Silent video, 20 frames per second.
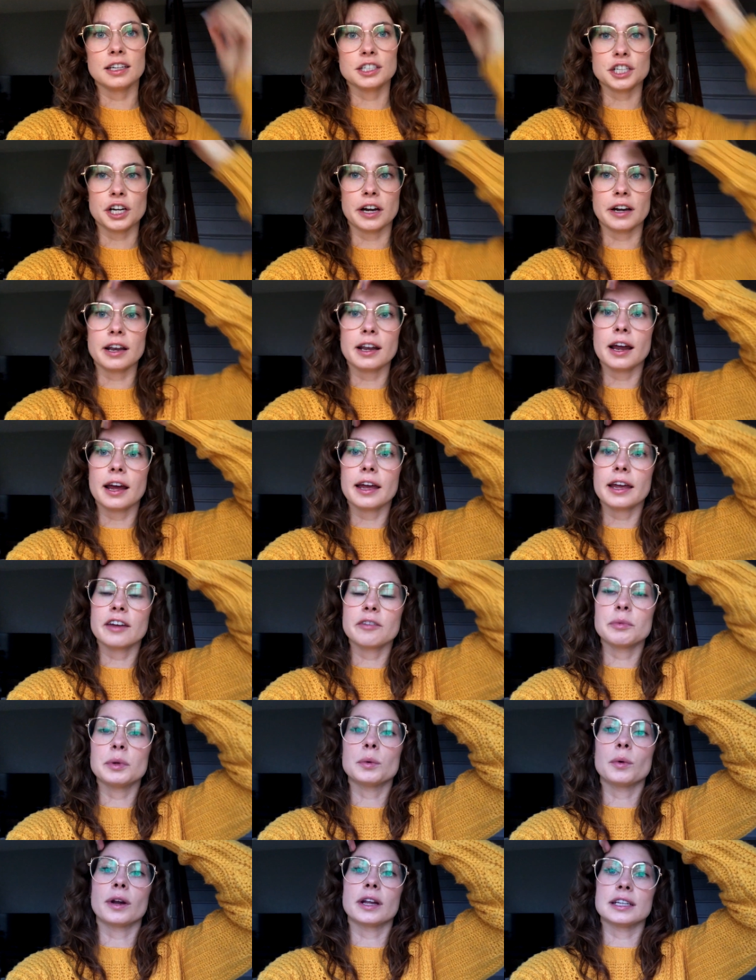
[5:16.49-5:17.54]
Jared and I have
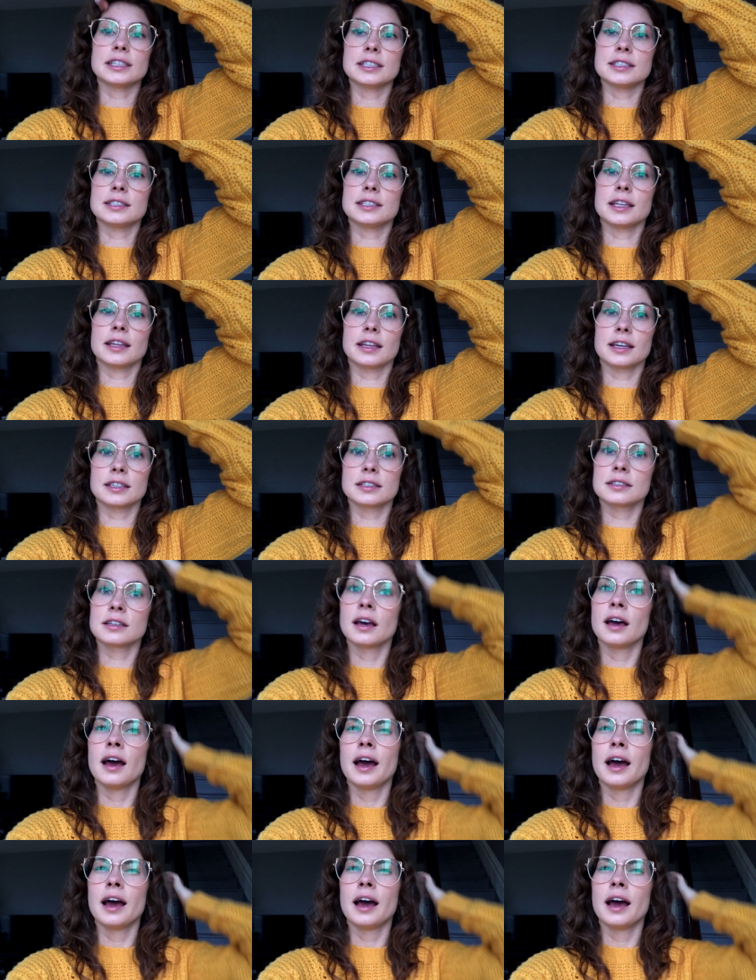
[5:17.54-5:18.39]
been wanting to see this.